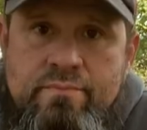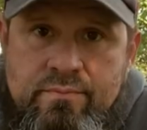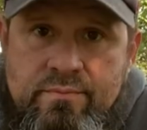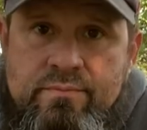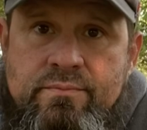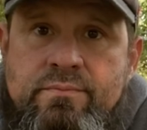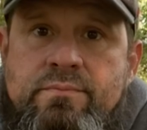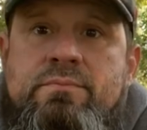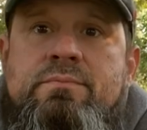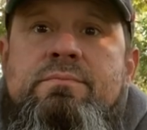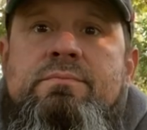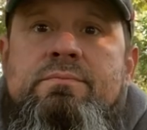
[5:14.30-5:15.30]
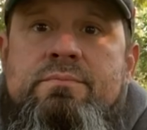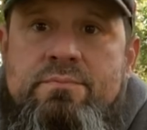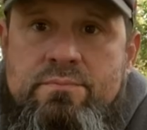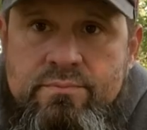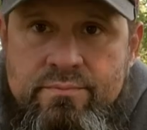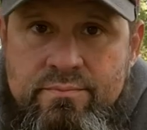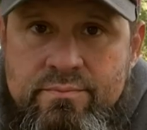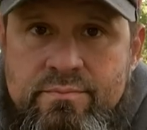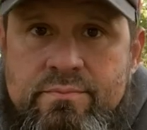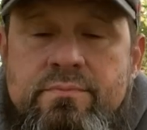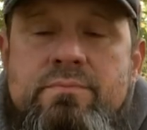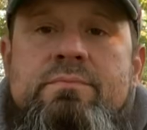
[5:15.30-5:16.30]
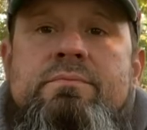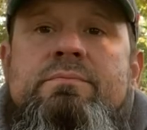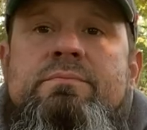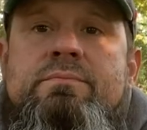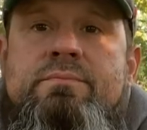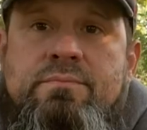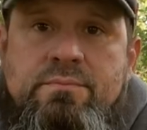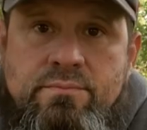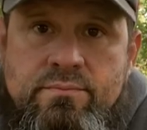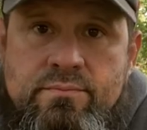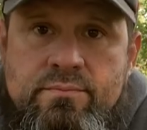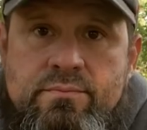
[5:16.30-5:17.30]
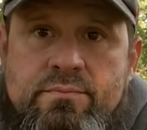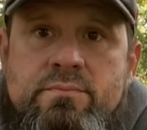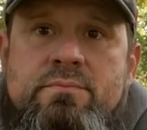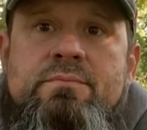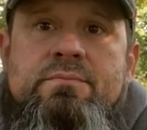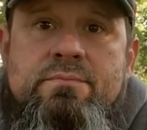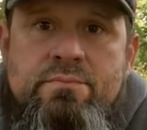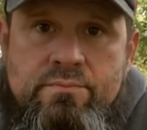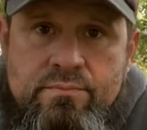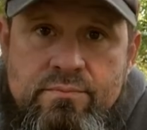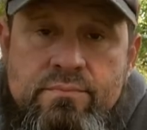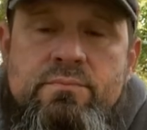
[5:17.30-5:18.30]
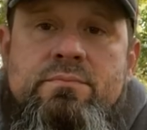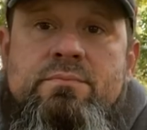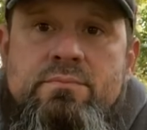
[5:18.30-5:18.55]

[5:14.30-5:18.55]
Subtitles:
The person shown says nothing.